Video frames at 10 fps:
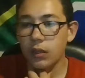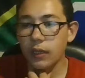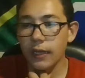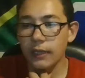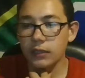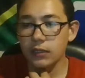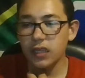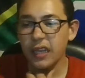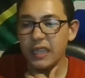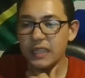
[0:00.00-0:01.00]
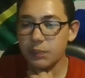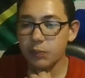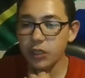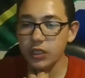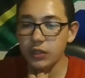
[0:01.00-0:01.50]
Next is
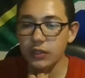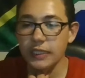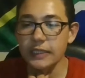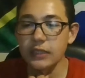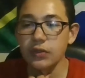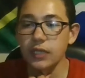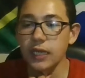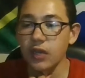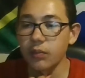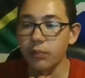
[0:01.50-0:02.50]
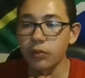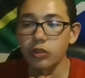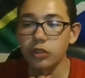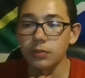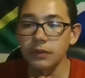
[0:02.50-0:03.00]
Bristol City who take on
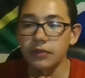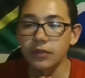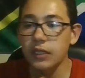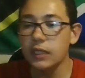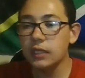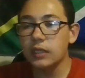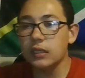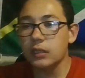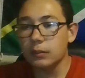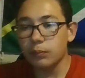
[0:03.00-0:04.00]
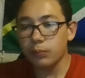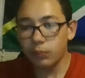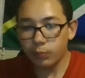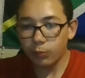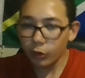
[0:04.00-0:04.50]
Portsmouth.
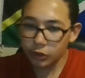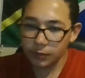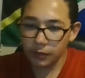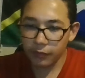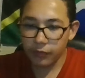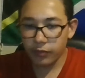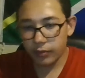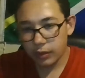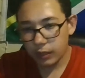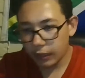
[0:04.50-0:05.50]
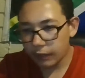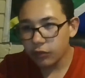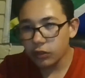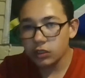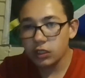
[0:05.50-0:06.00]
Portsmouth, they have
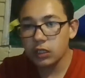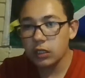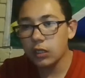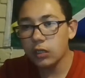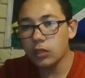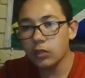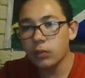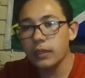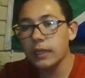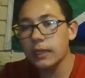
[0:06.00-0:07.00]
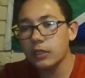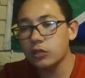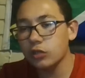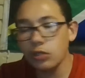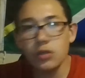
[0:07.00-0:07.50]
gotten a win and a
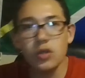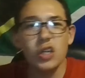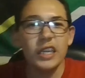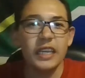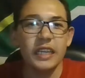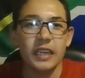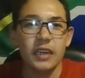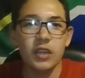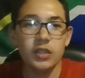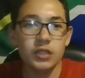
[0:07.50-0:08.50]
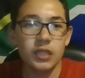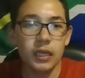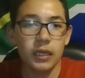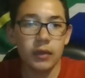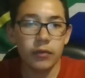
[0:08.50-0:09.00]
draw in the last
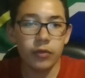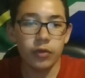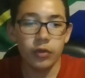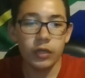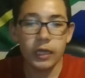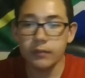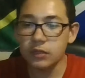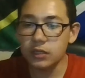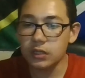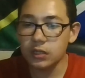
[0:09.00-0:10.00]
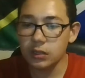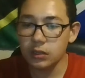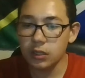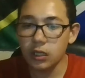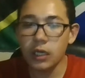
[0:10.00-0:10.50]
few games.
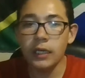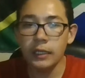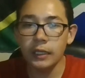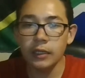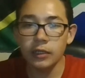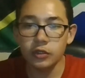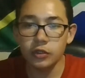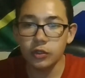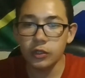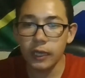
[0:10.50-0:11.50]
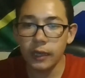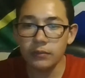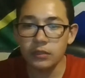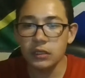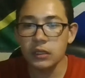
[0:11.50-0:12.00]
In the last two
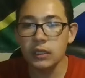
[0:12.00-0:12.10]
games,